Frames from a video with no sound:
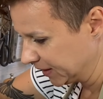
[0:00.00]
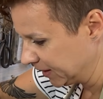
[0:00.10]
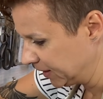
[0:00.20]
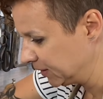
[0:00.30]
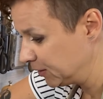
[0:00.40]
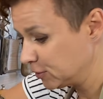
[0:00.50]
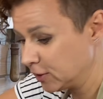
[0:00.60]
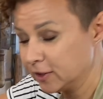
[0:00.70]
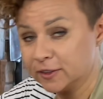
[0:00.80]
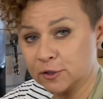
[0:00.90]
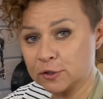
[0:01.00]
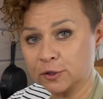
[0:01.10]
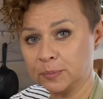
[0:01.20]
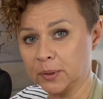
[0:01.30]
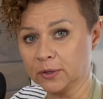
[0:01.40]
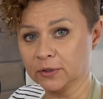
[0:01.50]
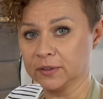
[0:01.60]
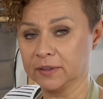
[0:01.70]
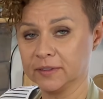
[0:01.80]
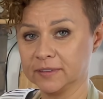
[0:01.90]
And these aren't dessert
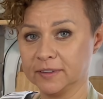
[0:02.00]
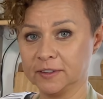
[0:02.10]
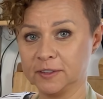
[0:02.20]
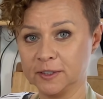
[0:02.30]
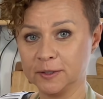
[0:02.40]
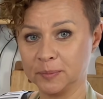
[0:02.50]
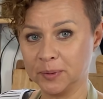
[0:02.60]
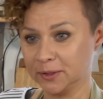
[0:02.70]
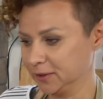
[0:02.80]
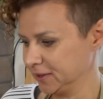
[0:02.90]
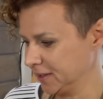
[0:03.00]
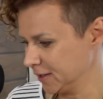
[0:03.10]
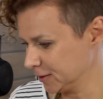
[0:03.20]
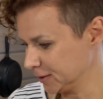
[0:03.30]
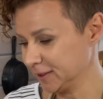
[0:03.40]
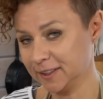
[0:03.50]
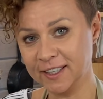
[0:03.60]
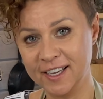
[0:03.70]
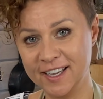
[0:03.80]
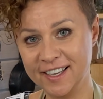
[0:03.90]
pierogi. They're dinner pierogi, actually.
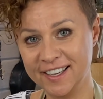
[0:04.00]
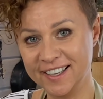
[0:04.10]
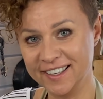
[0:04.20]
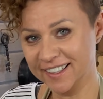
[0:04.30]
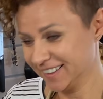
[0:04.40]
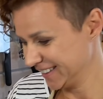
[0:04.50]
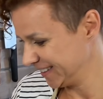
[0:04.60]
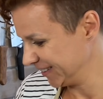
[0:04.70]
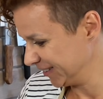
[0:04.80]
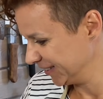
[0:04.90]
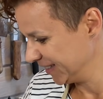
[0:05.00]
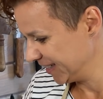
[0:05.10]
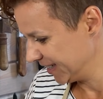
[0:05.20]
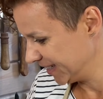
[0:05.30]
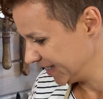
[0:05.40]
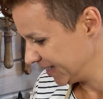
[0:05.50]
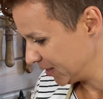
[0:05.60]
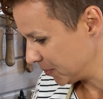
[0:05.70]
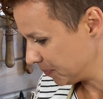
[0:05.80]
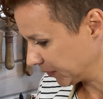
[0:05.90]
So,
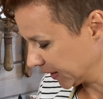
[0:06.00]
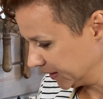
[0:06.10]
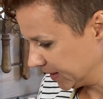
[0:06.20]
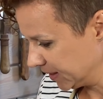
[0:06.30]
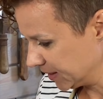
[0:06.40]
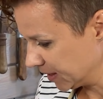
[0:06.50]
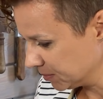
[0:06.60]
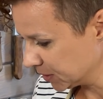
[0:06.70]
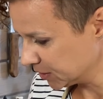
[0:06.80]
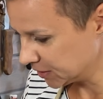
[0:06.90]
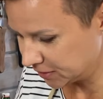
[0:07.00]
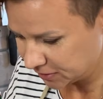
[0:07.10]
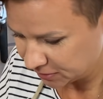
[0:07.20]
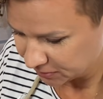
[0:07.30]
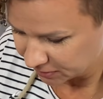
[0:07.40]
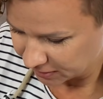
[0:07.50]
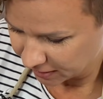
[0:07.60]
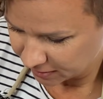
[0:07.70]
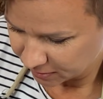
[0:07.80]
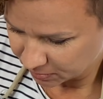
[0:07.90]
and then I'm just gonna do a
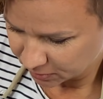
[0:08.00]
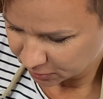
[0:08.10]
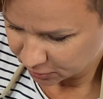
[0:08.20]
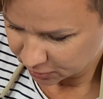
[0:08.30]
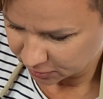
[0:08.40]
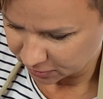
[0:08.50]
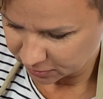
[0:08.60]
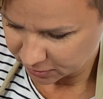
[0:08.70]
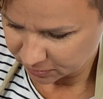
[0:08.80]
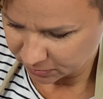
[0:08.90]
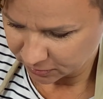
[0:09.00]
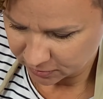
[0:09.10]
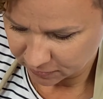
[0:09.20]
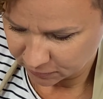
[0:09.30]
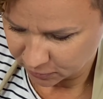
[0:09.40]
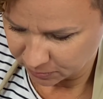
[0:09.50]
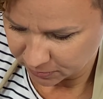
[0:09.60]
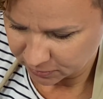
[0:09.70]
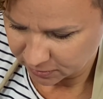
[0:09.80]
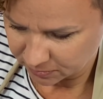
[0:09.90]
tiny bit of sugar, just because I already put
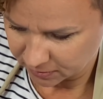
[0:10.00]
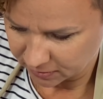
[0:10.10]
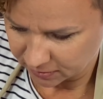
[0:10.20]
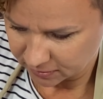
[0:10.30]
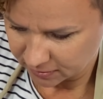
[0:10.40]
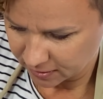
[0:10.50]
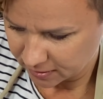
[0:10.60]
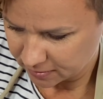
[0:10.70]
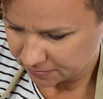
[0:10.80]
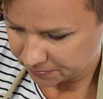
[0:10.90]
some on the inside.